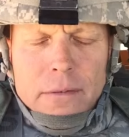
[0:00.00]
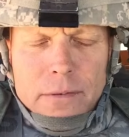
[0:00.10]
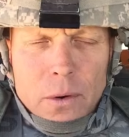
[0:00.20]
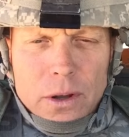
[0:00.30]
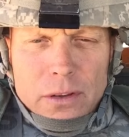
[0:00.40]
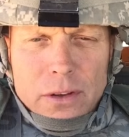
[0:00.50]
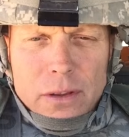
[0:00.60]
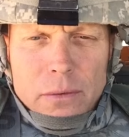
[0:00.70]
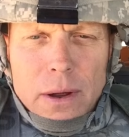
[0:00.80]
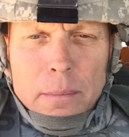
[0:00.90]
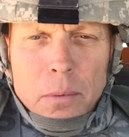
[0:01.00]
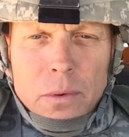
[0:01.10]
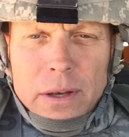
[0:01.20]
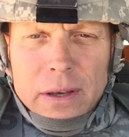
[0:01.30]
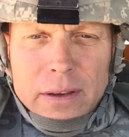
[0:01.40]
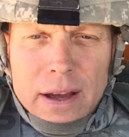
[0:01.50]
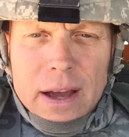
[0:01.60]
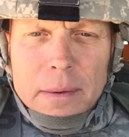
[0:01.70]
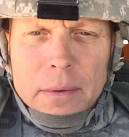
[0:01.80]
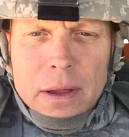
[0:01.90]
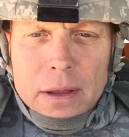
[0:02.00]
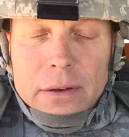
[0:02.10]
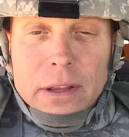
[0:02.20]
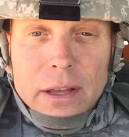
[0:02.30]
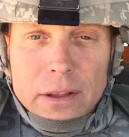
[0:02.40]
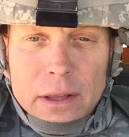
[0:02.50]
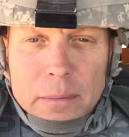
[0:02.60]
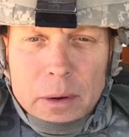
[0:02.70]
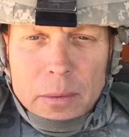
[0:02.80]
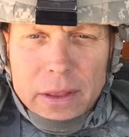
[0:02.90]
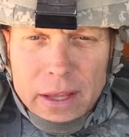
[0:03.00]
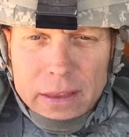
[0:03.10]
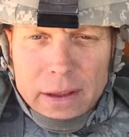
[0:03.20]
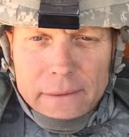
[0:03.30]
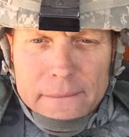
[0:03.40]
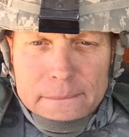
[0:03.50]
focused at the right point in time to kill the enemy when they get there.